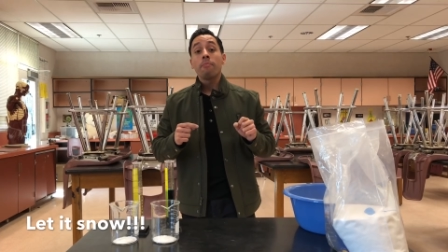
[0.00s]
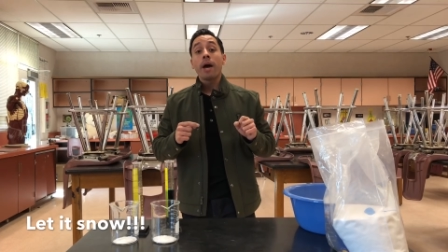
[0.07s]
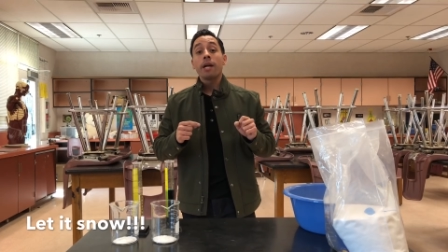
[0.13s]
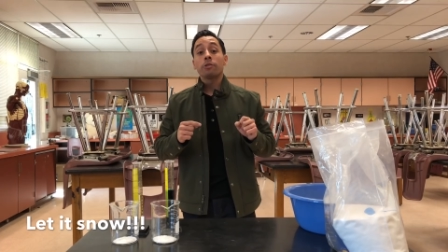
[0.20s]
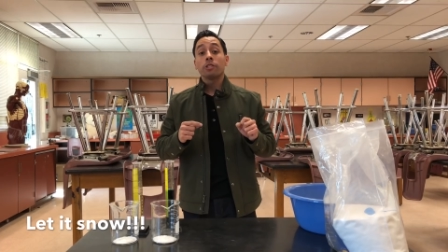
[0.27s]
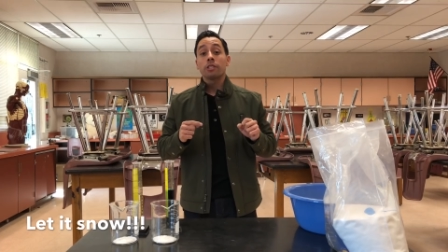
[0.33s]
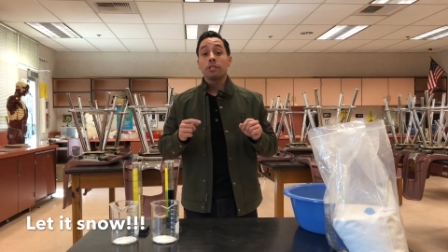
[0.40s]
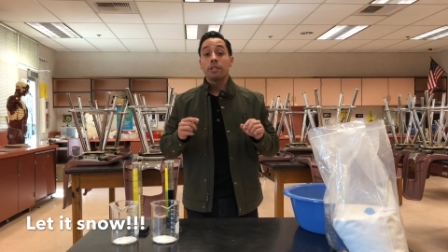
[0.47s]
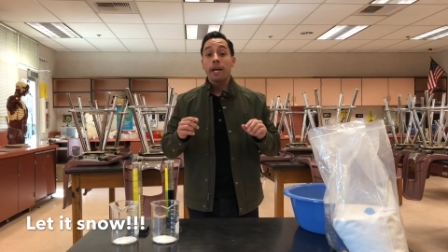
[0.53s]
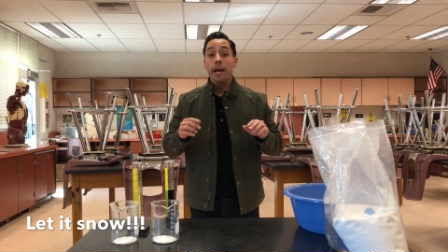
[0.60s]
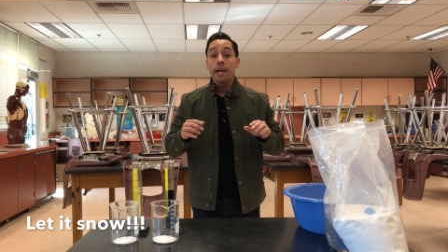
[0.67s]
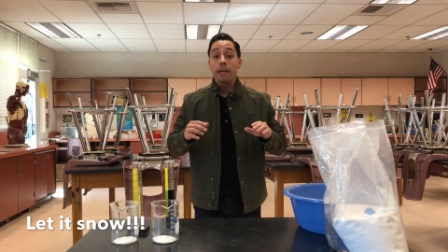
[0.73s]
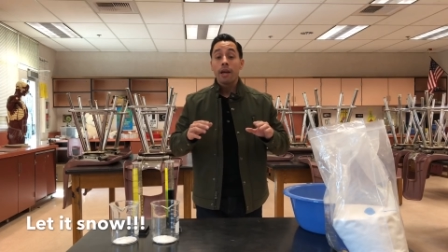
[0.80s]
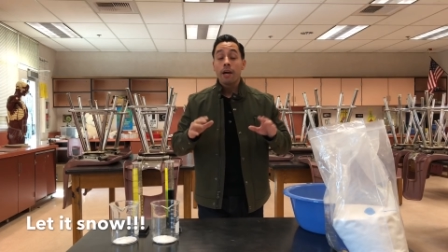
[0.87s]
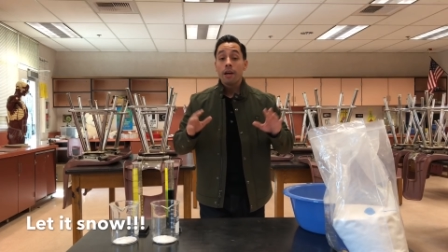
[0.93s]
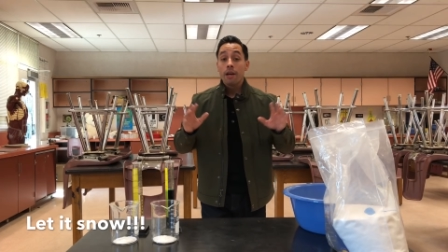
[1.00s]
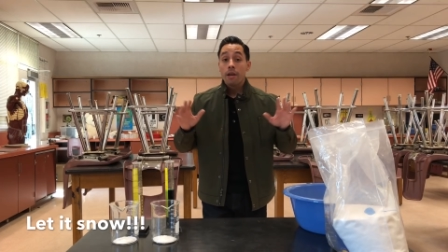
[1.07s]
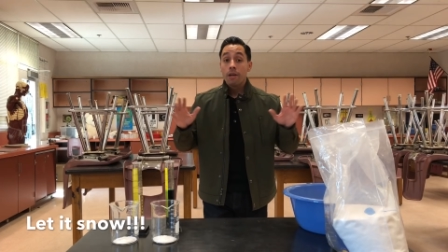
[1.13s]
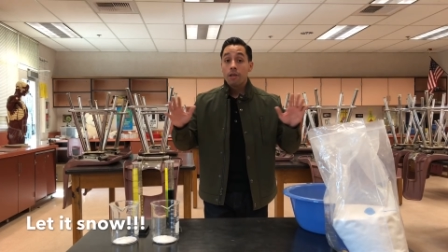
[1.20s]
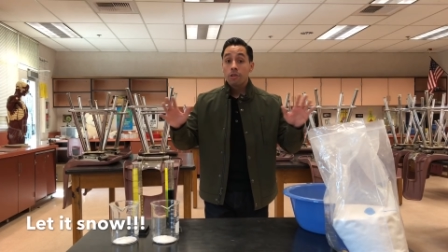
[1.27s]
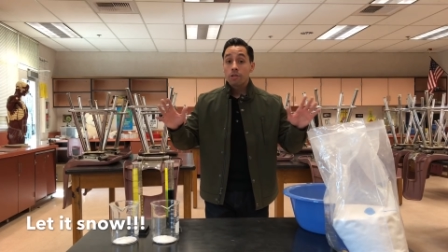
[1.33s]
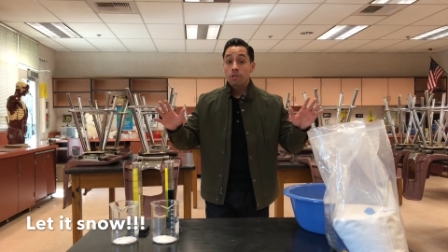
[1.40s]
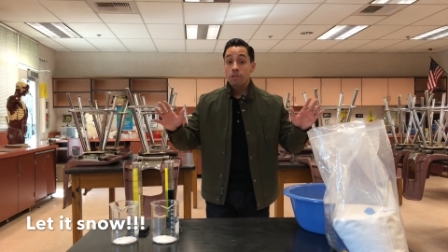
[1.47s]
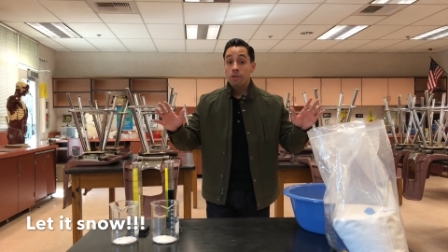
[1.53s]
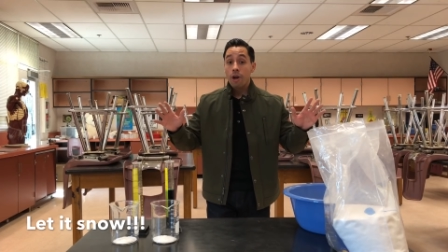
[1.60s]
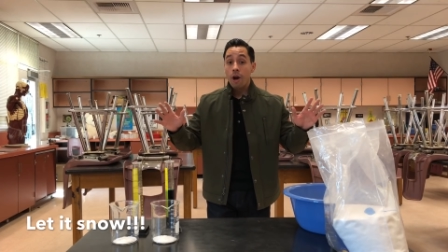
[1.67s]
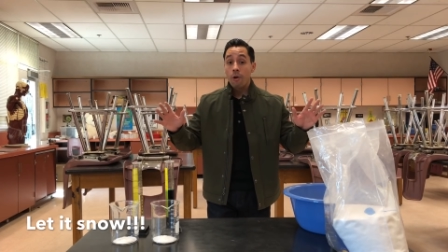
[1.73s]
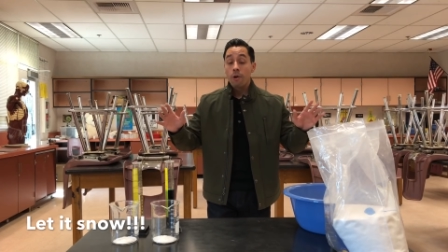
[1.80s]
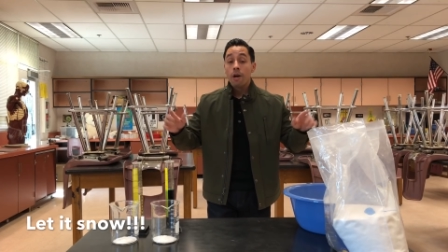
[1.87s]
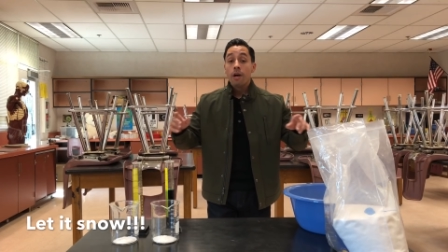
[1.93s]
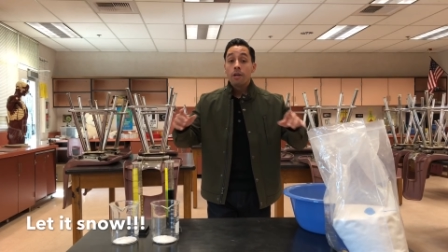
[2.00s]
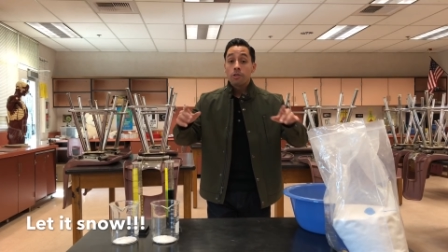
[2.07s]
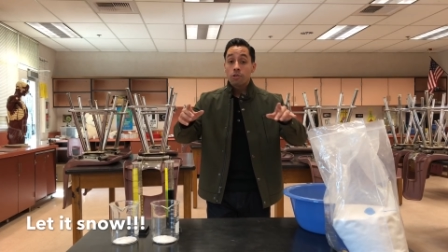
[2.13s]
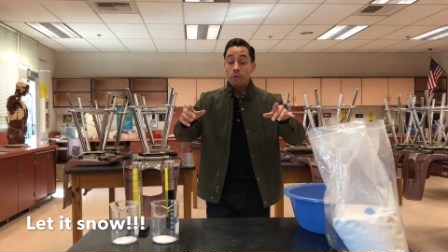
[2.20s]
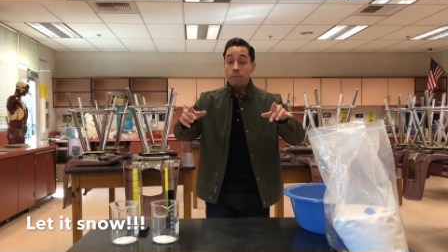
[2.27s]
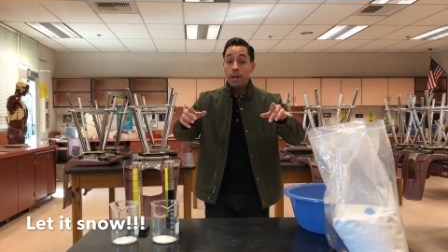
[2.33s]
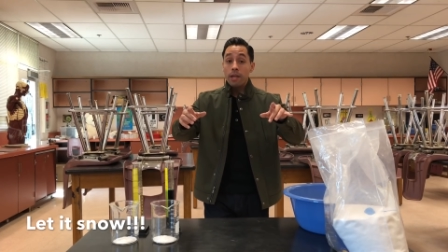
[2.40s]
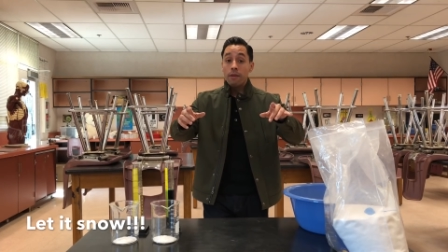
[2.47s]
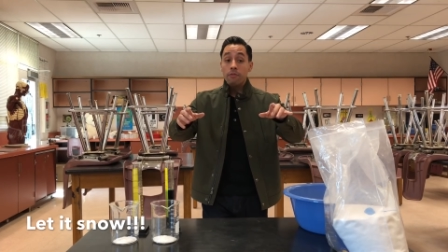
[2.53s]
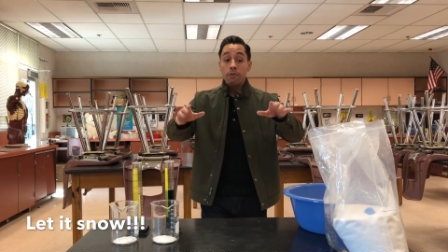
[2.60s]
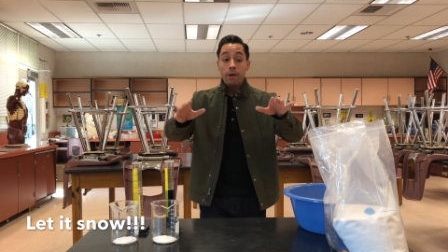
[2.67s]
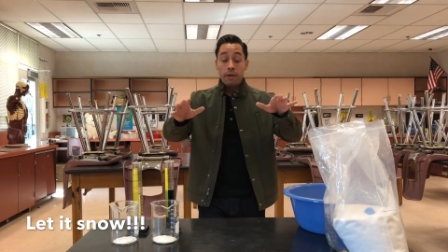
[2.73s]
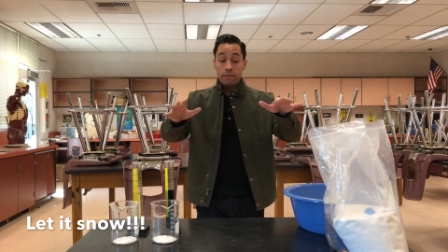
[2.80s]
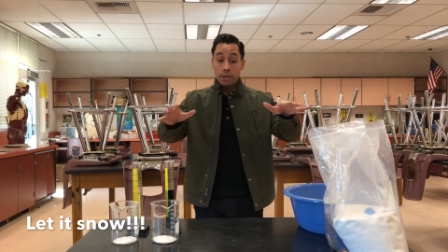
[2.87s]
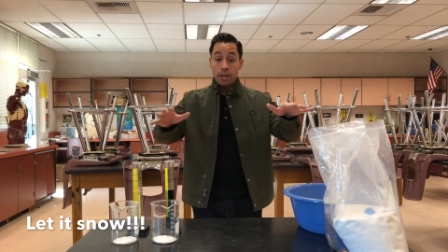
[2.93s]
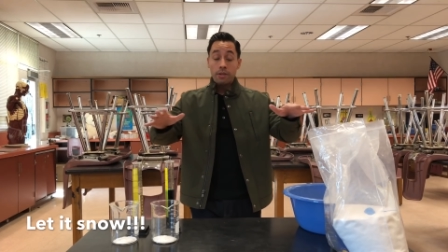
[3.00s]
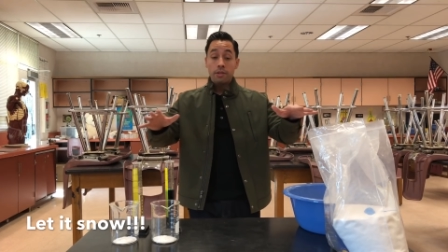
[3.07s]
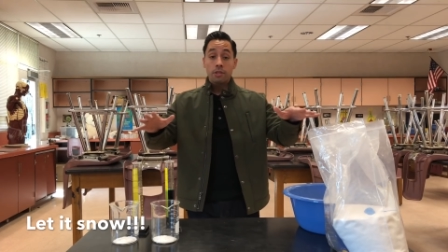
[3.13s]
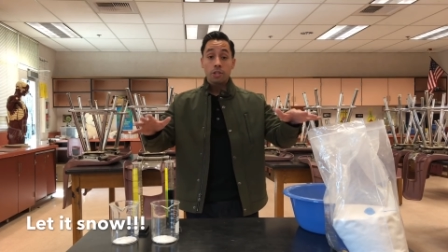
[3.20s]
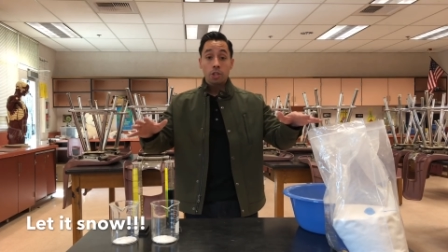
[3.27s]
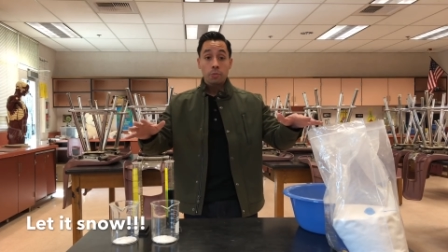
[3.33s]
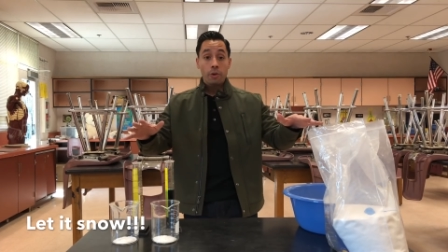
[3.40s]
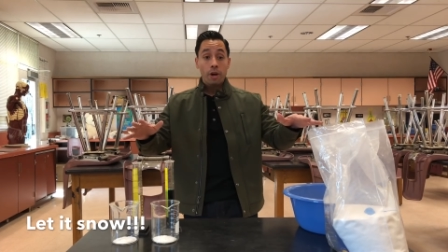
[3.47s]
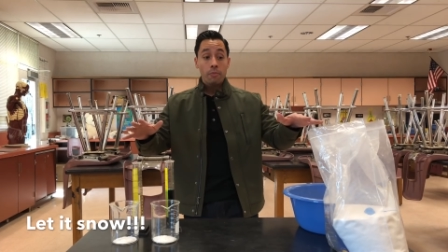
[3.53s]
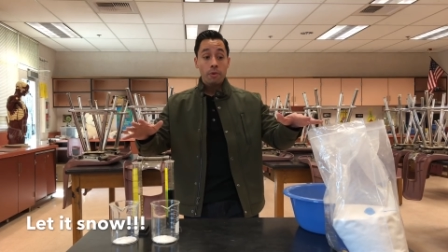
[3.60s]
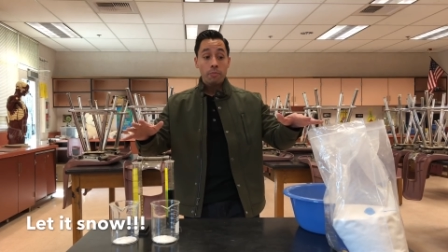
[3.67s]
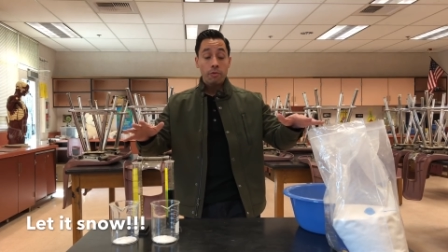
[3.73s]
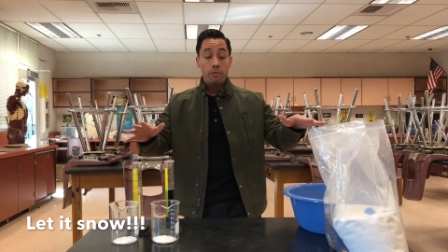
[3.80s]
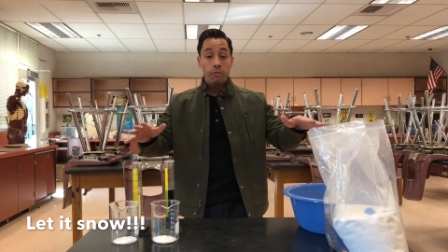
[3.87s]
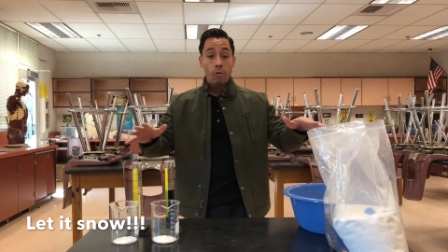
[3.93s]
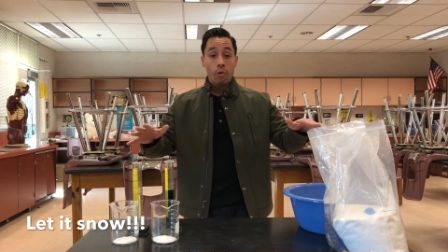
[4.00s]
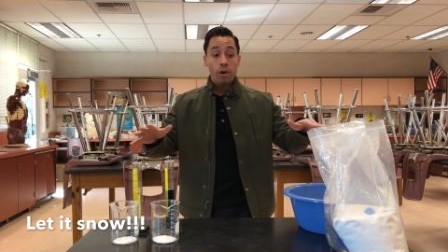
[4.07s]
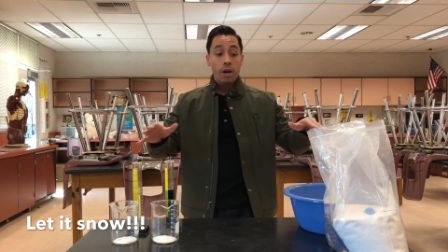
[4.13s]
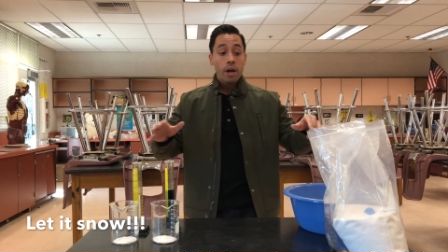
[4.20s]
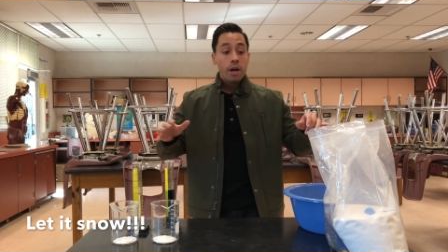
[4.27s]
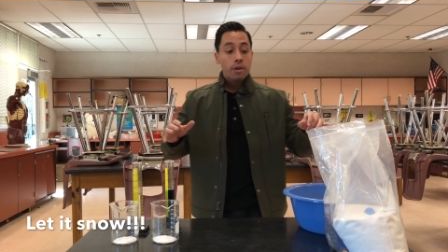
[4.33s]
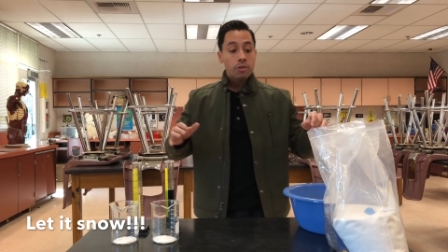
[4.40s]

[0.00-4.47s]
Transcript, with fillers: Patrick's Day snow. So many of you have done this experiment before.